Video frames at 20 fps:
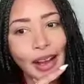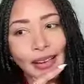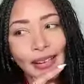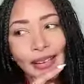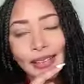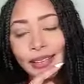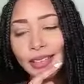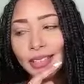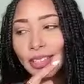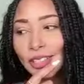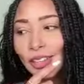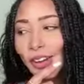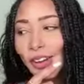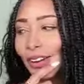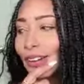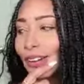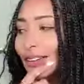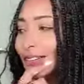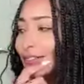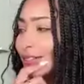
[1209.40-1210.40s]
hadn't
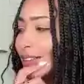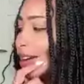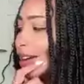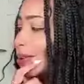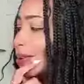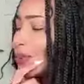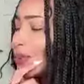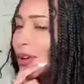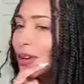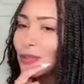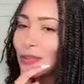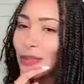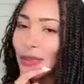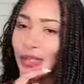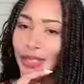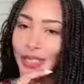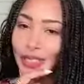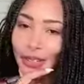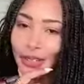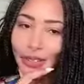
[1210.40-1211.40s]
thought of that one
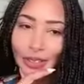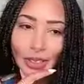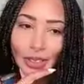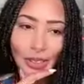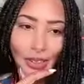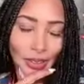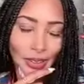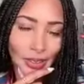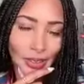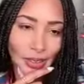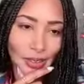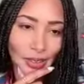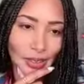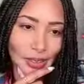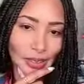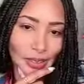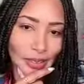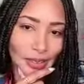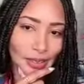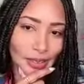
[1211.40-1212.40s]
puts out the other.